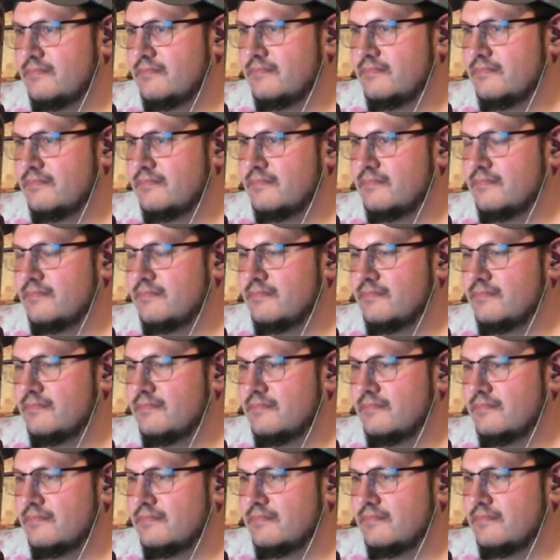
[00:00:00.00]

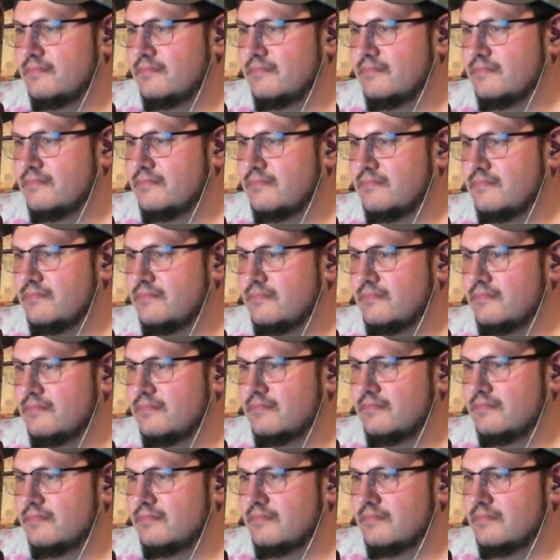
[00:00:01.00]

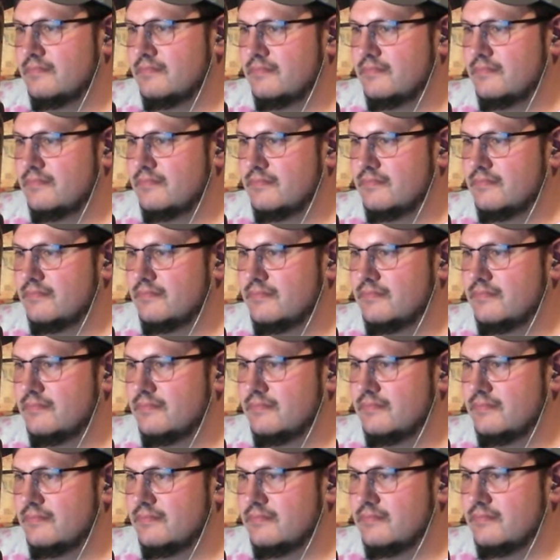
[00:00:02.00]

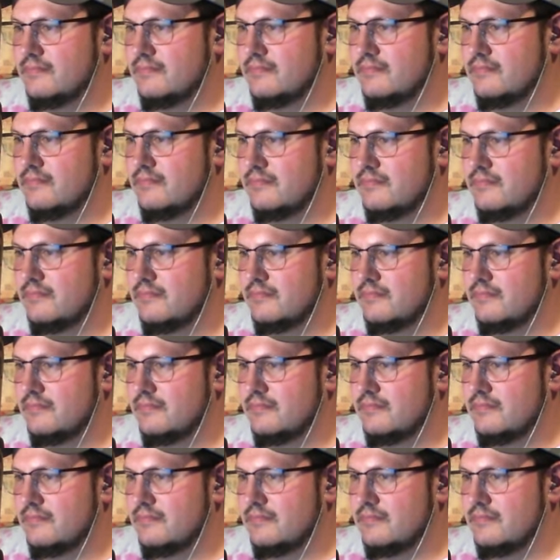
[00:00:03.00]

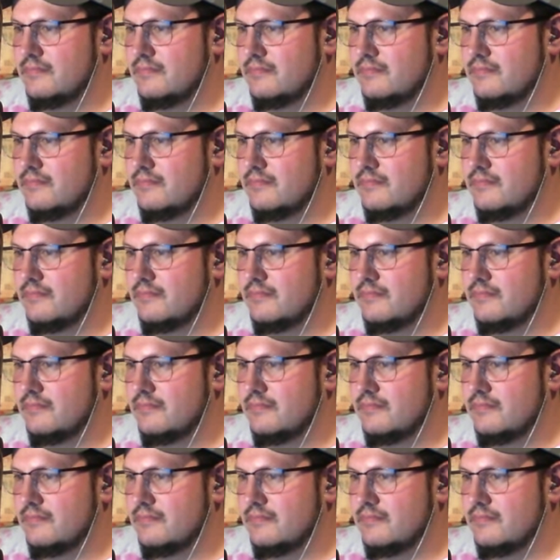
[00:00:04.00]
(silent)